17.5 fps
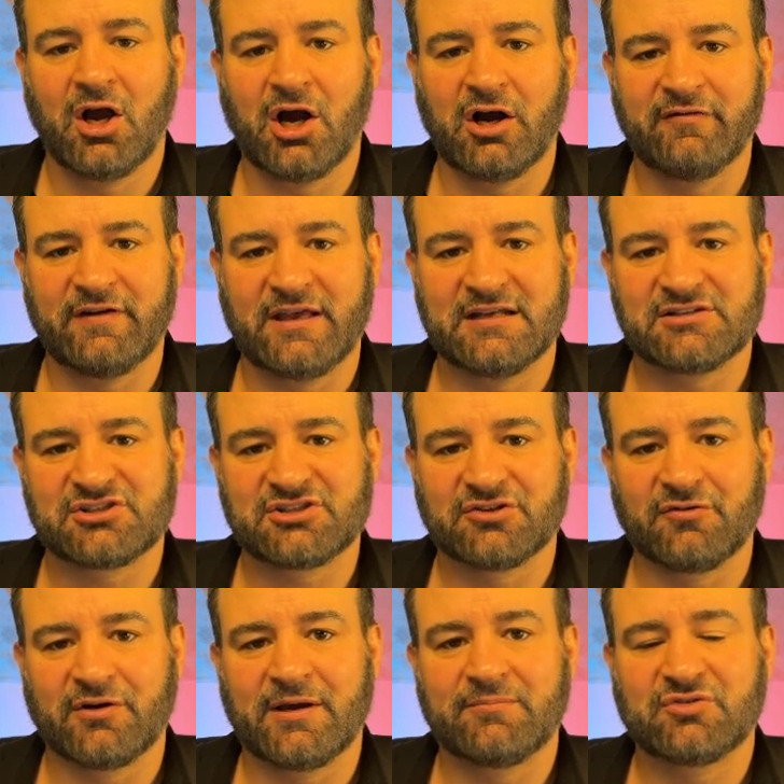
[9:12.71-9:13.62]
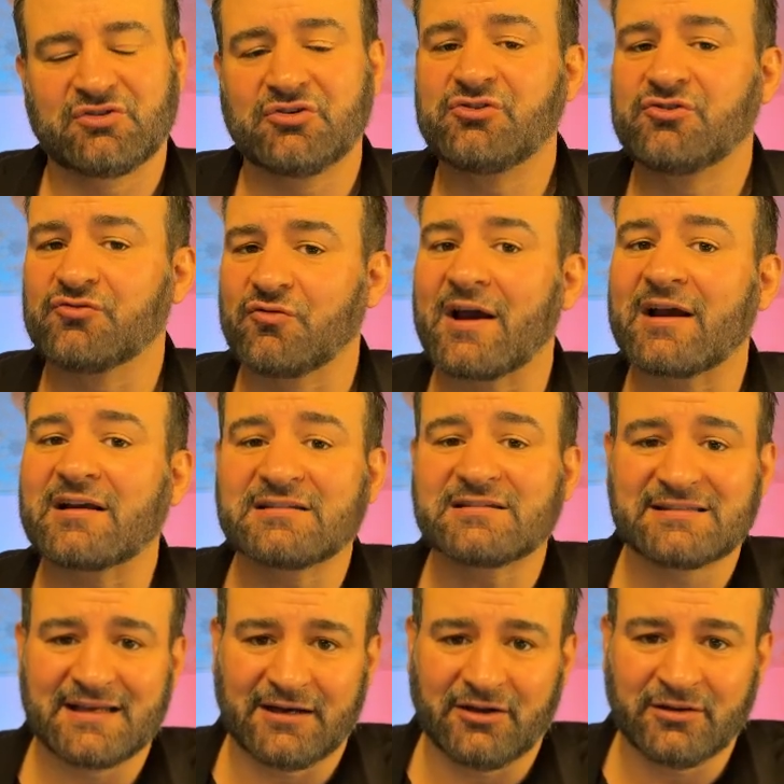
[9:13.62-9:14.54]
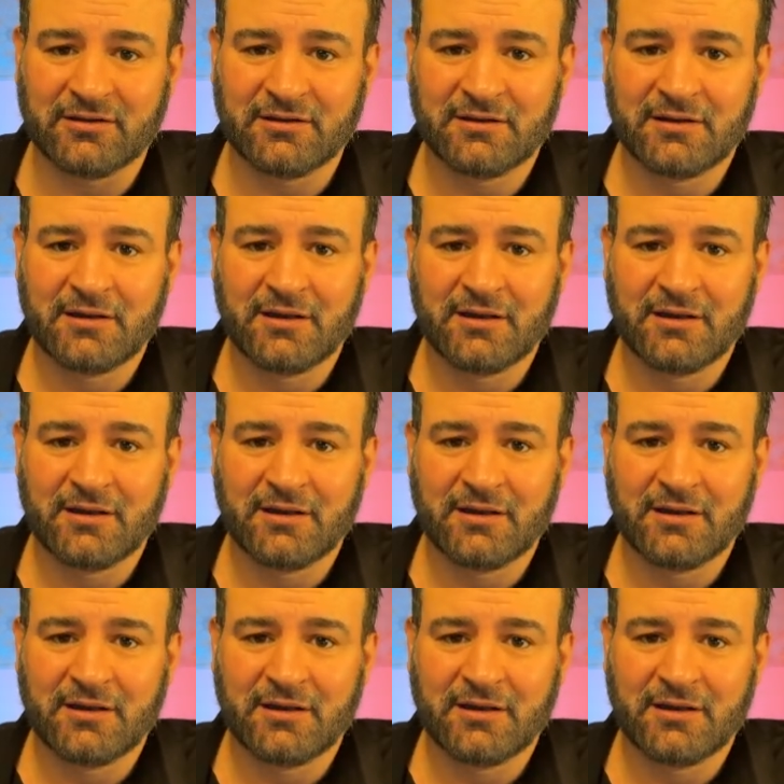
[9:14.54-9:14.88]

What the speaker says: of Instagram to direct sell,